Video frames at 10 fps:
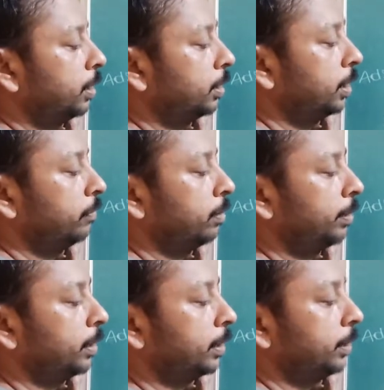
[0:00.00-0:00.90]
there will be
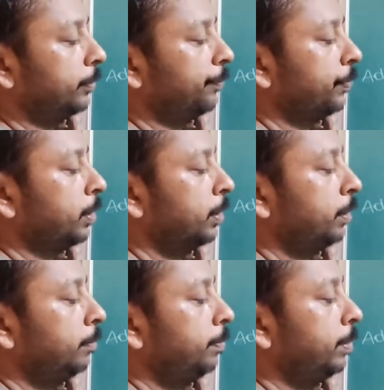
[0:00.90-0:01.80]
k,
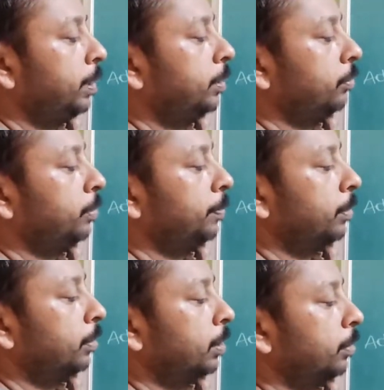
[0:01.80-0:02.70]
p to the
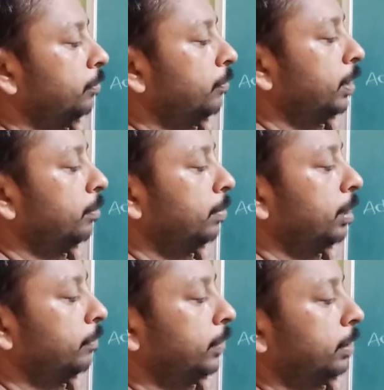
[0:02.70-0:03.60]
power of 1 by
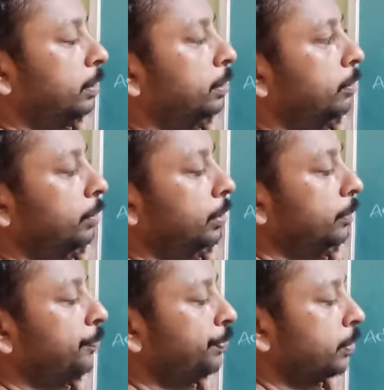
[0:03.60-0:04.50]
1. Okay,
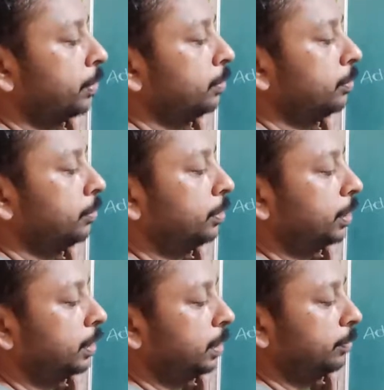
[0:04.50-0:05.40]
so
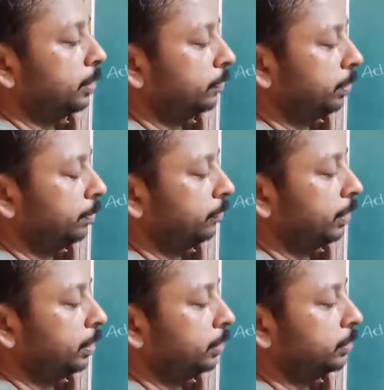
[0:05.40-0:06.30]
that time it will be y
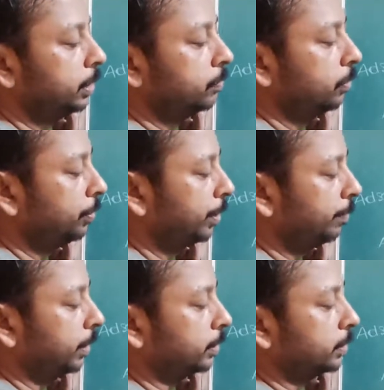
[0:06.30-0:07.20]
is equal to
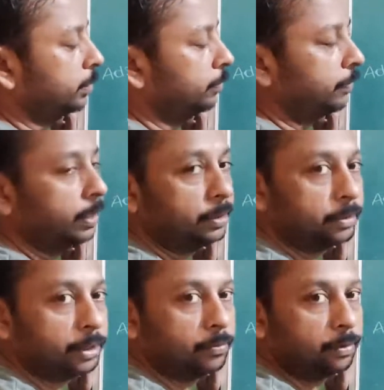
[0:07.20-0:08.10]
mx, y is
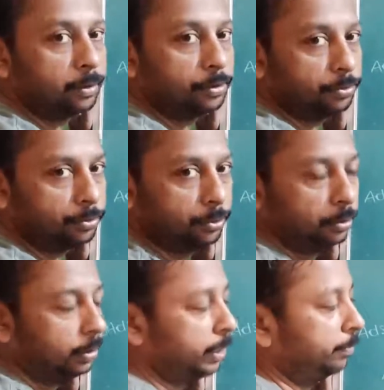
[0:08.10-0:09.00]
equal to
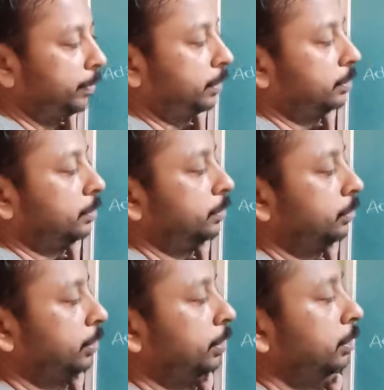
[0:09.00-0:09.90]
mx.
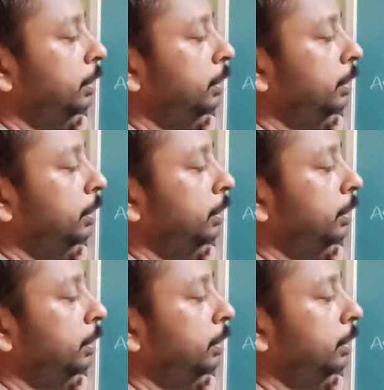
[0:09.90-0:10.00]
Okay,